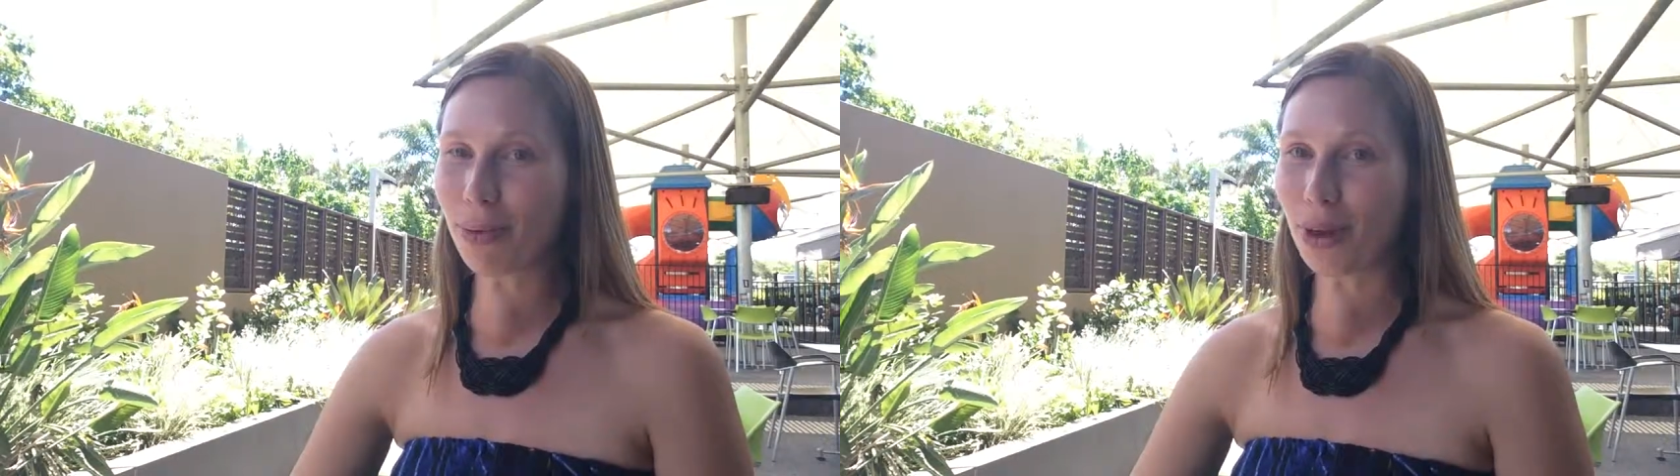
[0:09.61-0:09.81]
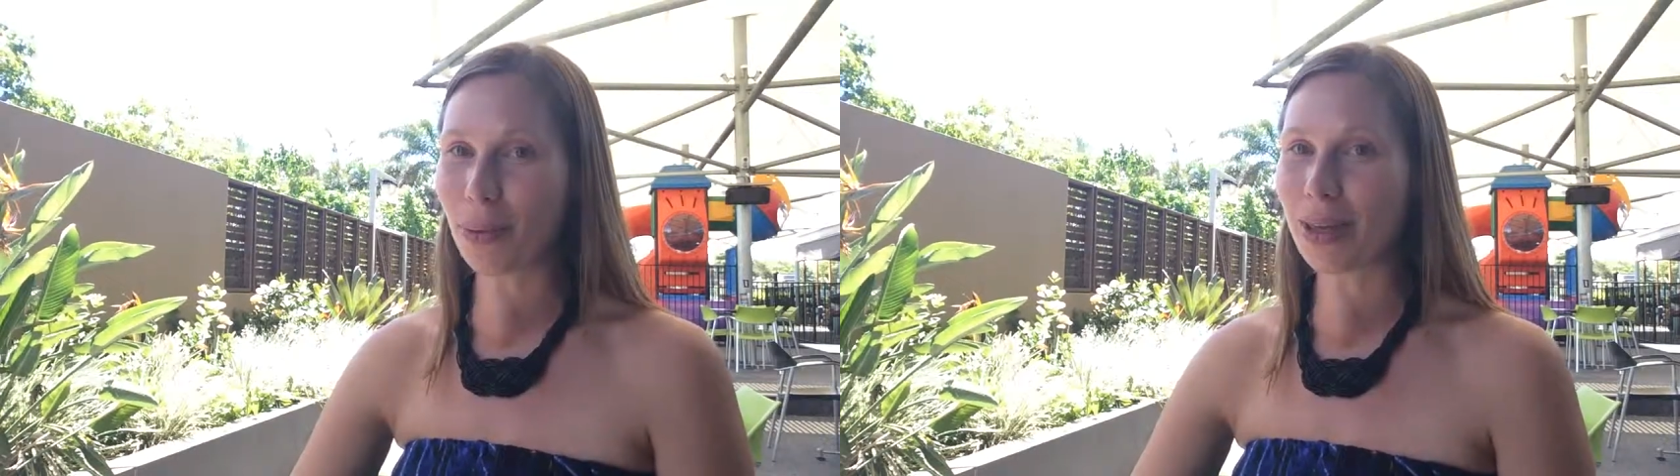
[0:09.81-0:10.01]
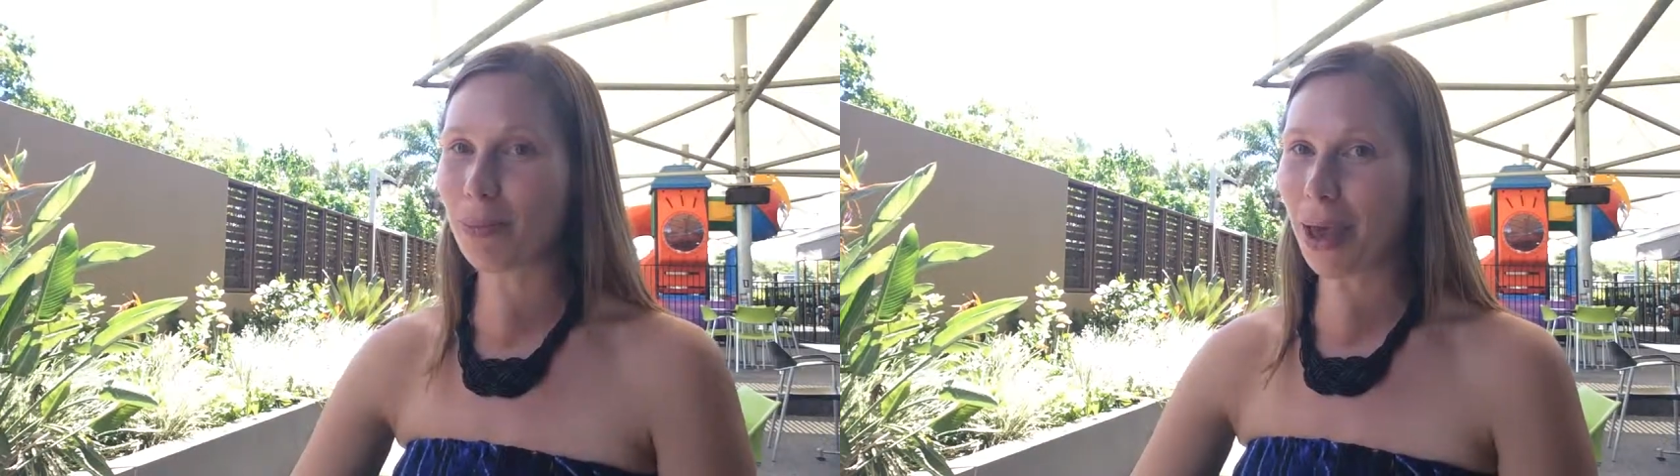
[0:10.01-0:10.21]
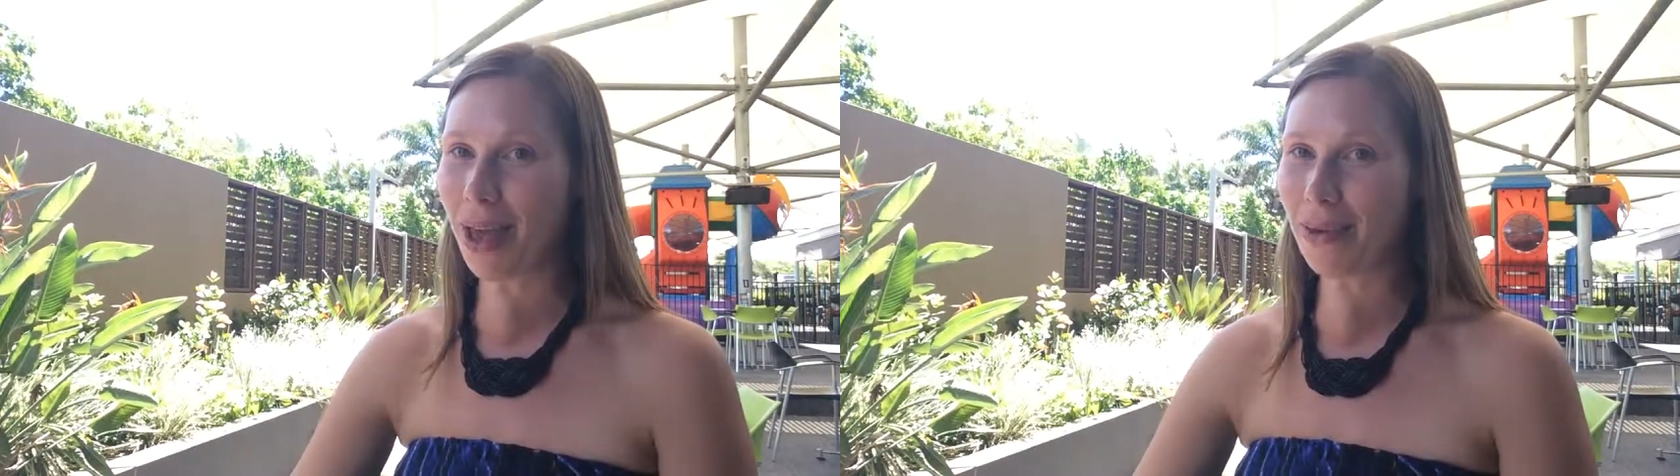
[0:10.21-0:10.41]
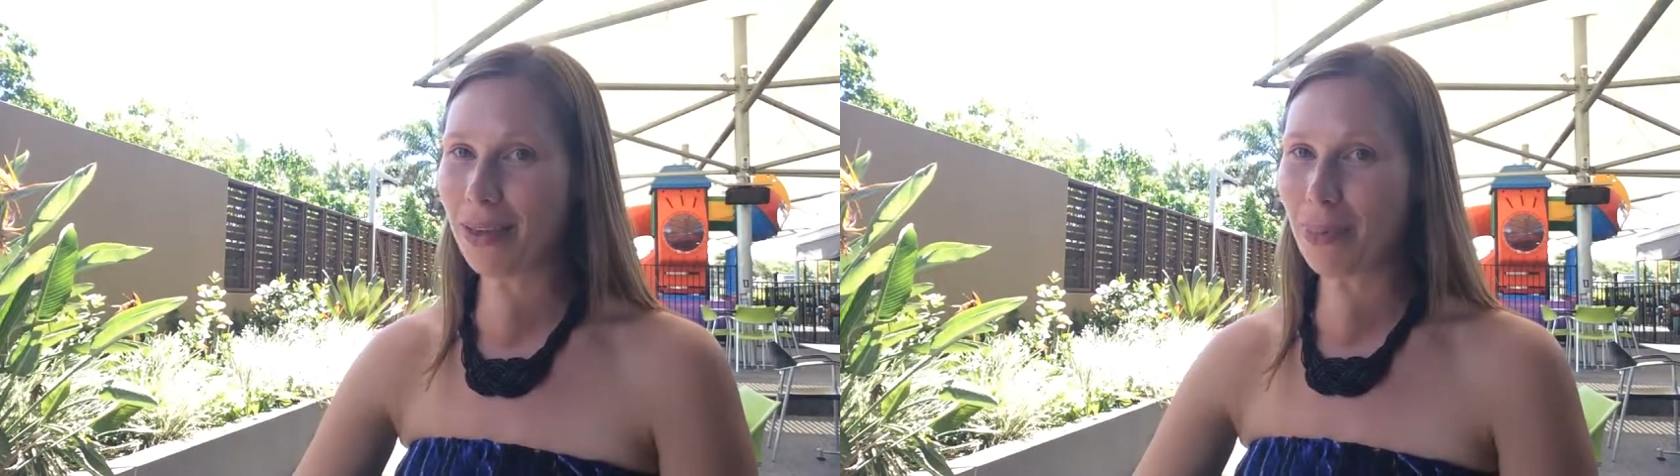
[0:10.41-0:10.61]
through with
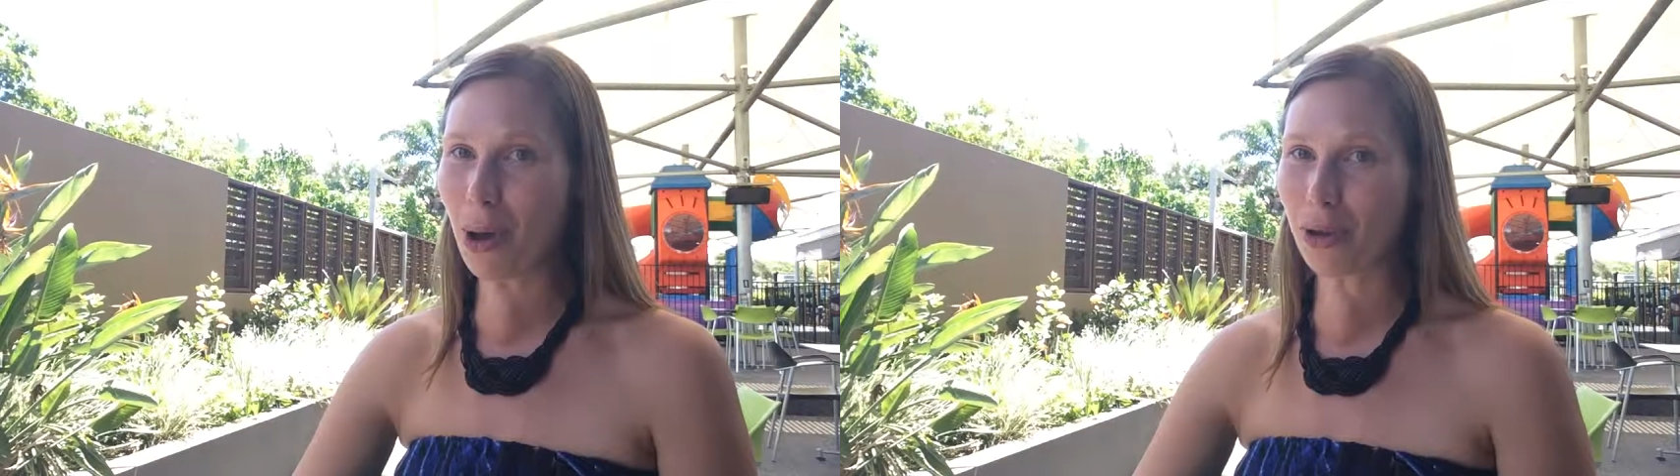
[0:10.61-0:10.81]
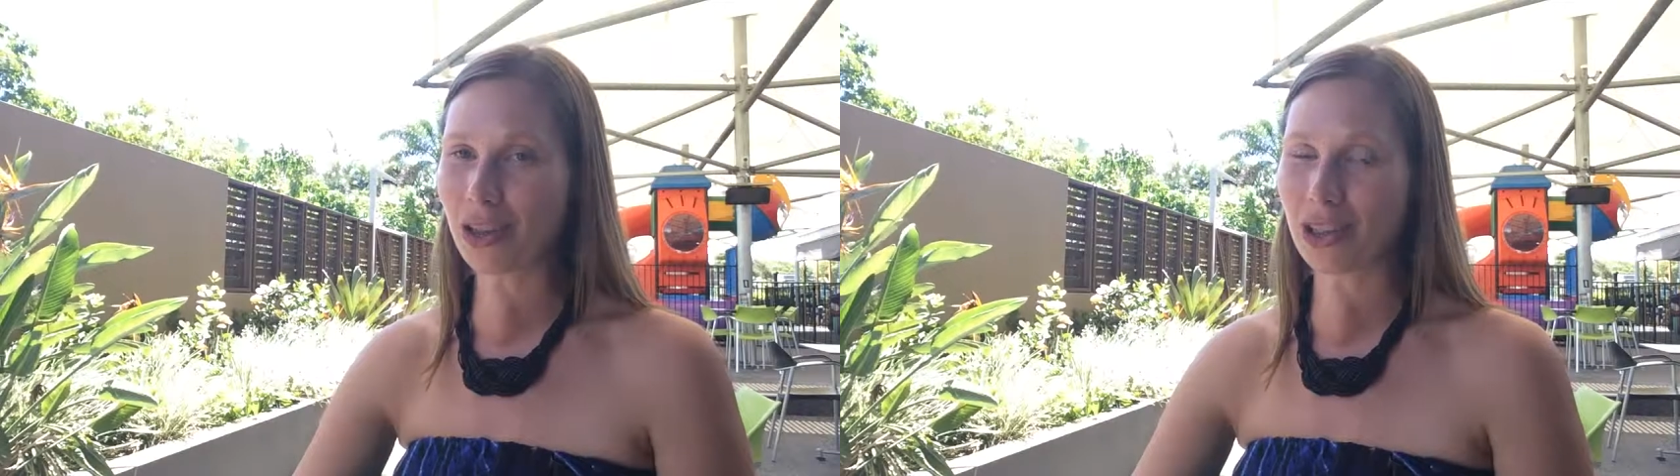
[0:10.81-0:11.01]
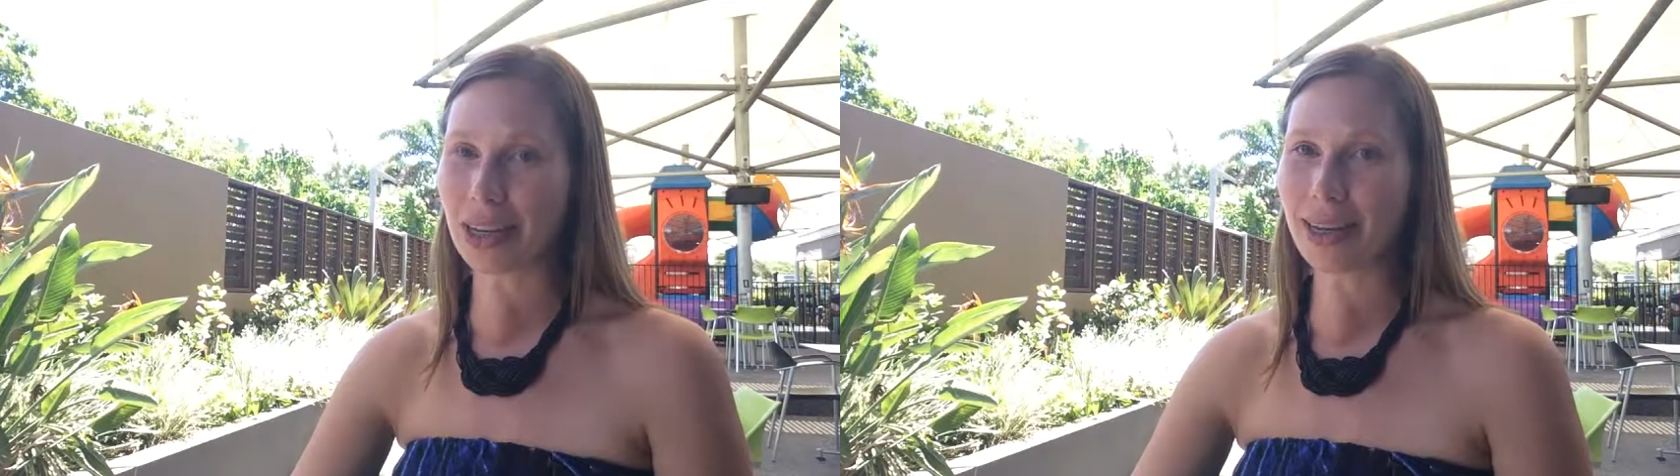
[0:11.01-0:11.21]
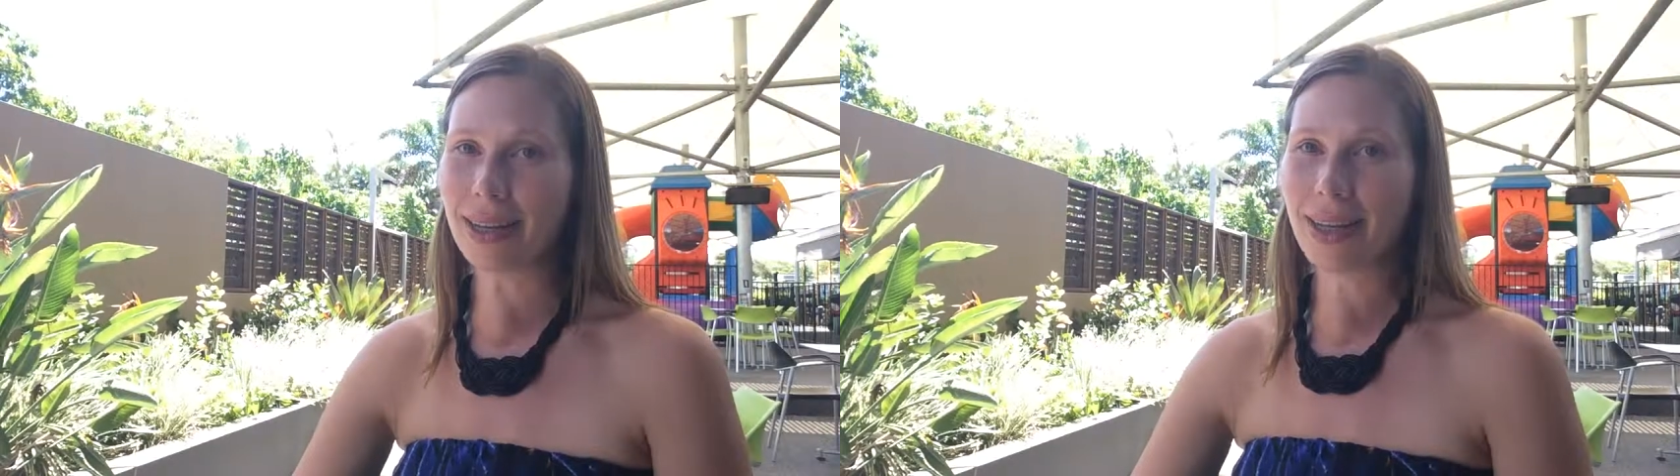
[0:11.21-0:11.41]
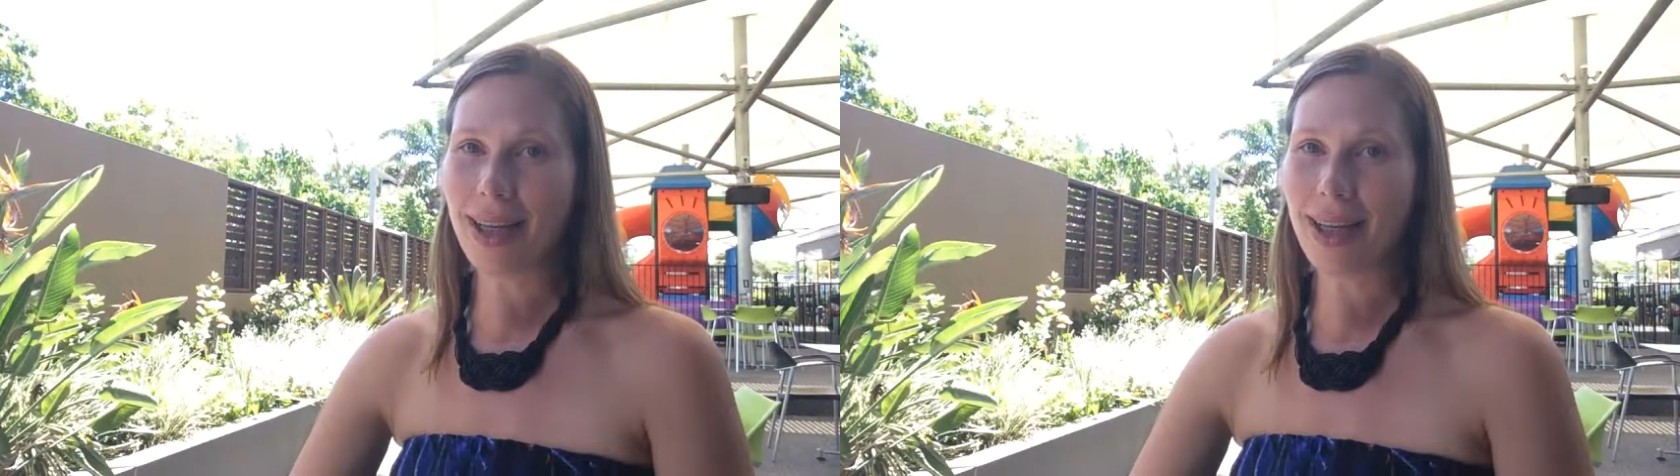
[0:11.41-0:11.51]
perfect posture